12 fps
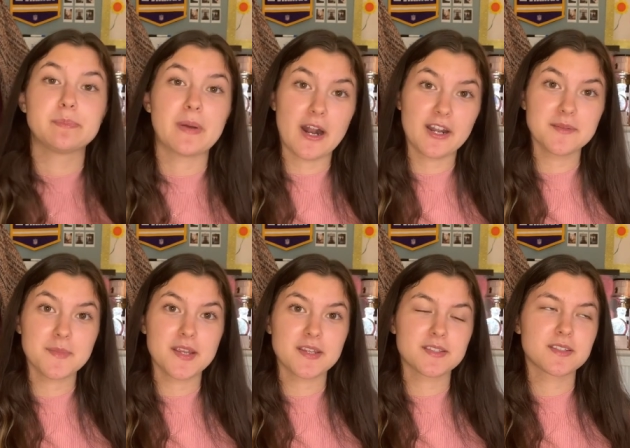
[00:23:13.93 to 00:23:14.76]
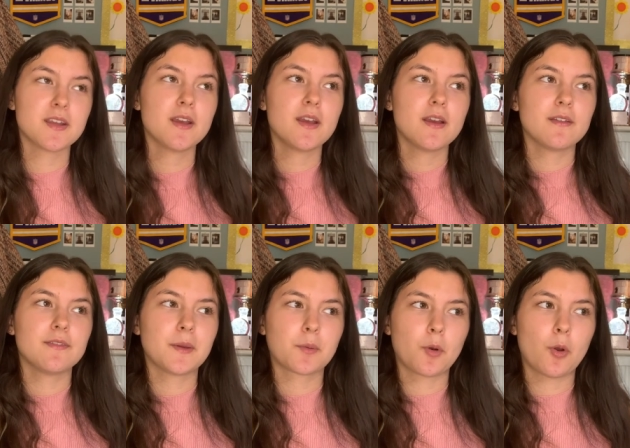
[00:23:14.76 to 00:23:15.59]
body mists.
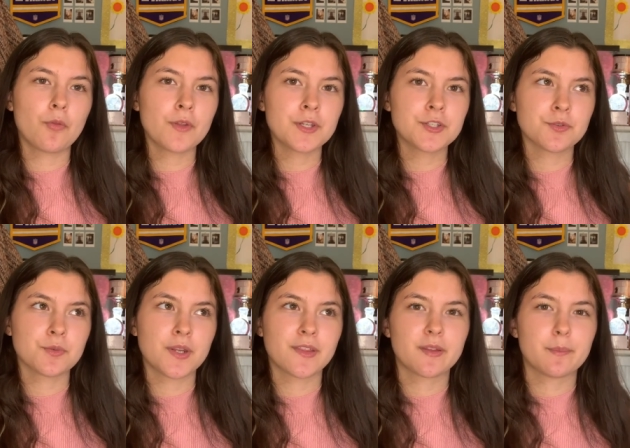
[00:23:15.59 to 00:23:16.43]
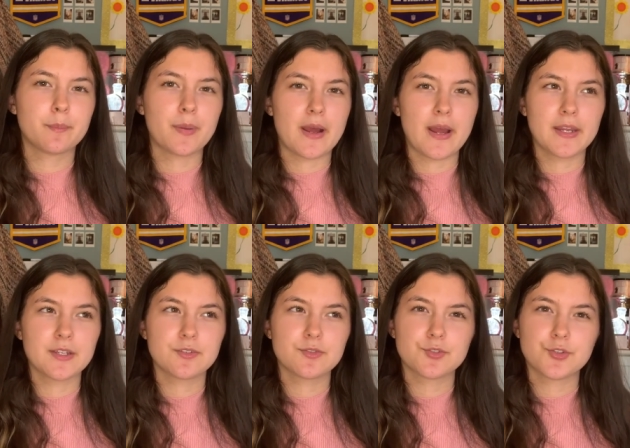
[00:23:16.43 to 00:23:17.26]
They were only doing the buy
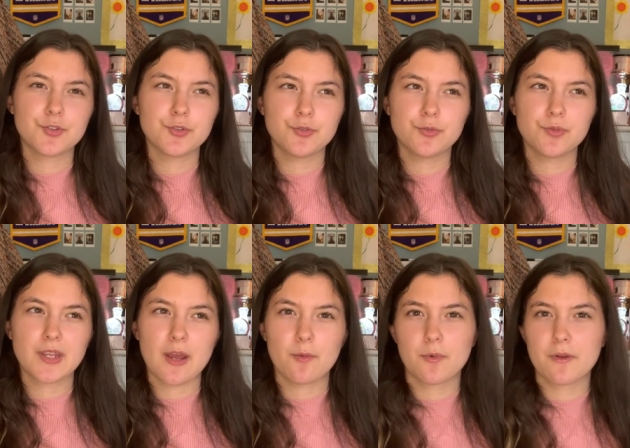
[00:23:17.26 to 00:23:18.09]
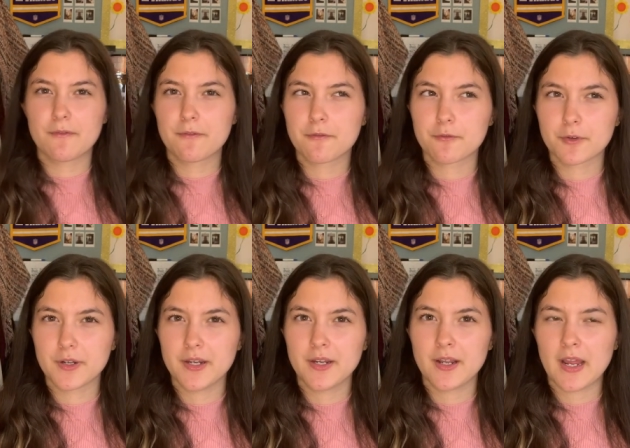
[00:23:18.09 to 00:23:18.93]
two get one
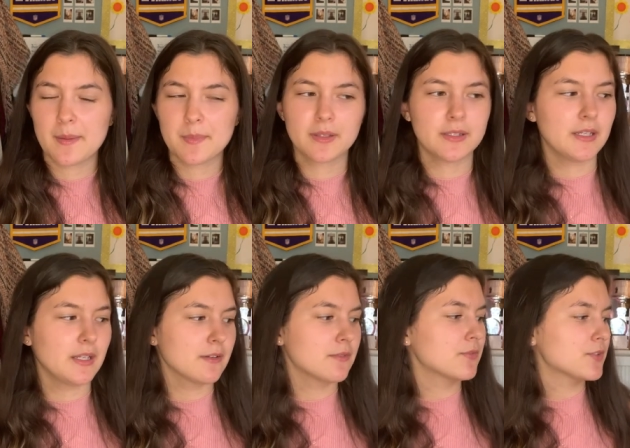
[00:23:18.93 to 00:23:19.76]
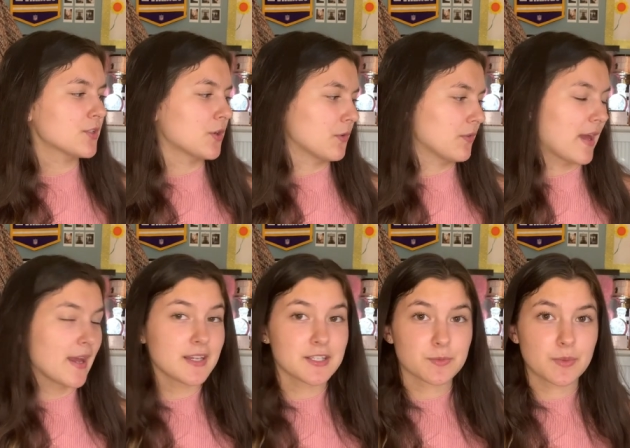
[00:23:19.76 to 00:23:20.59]
free, I believe. So
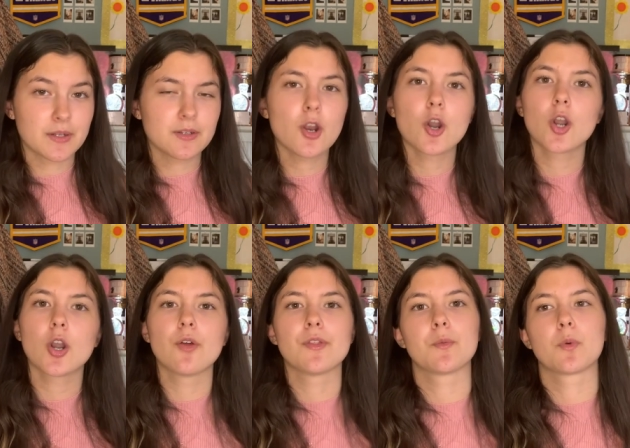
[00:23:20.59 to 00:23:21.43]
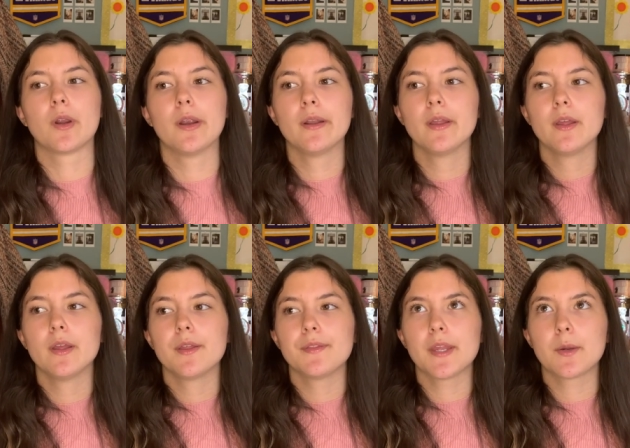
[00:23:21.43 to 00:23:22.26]
that is what, no, no, no, they weren't.
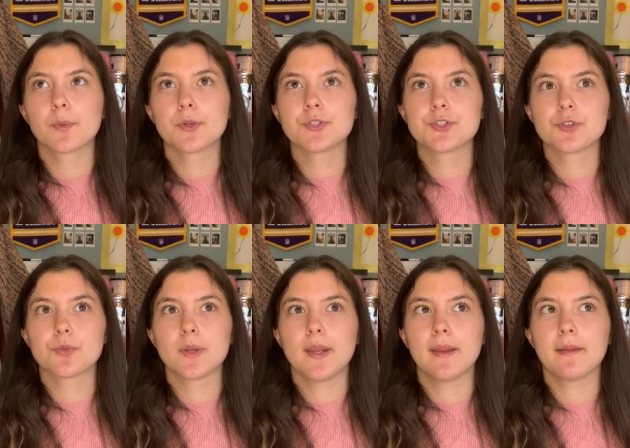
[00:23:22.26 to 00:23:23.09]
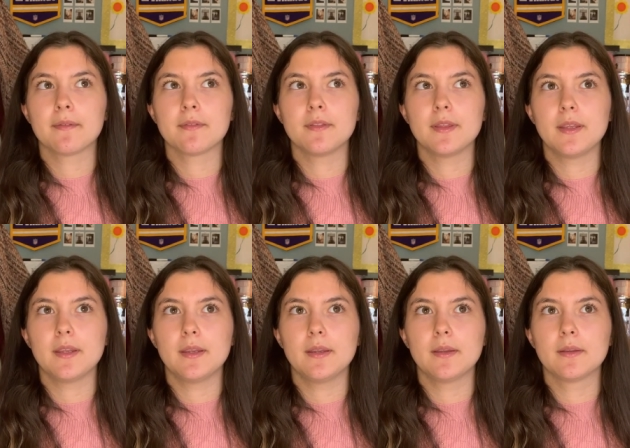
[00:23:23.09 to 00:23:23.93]
They were doing
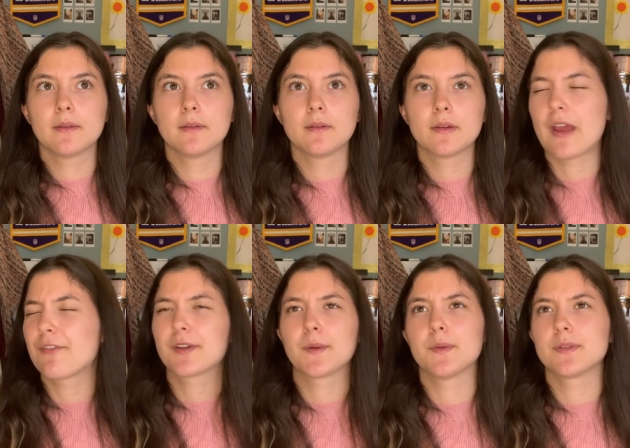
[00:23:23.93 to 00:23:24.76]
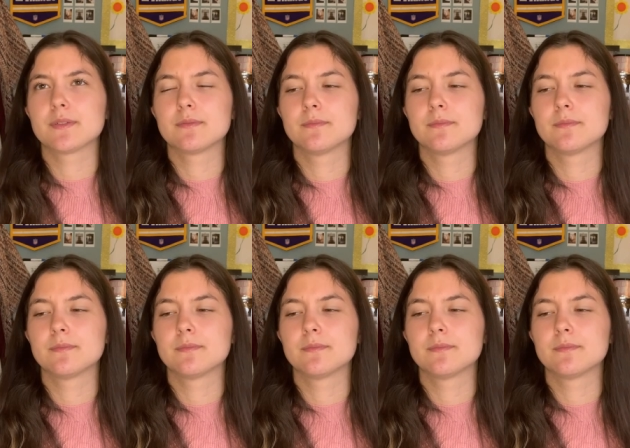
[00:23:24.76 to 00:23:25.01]
the, I forget what